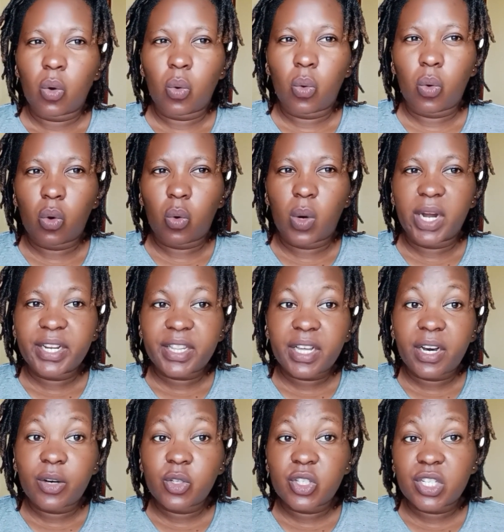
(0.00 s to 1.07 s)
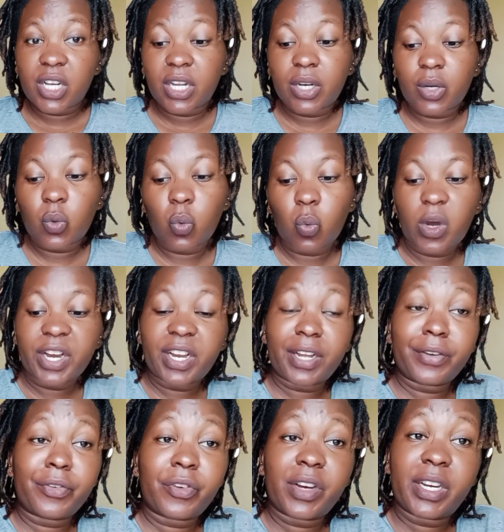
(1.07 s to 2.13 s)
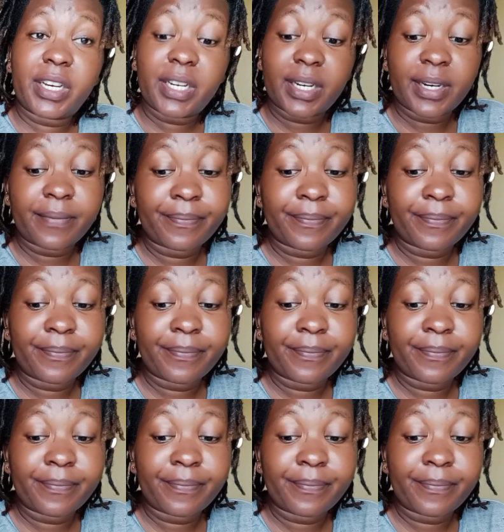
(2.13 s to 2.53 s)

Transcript: 1100.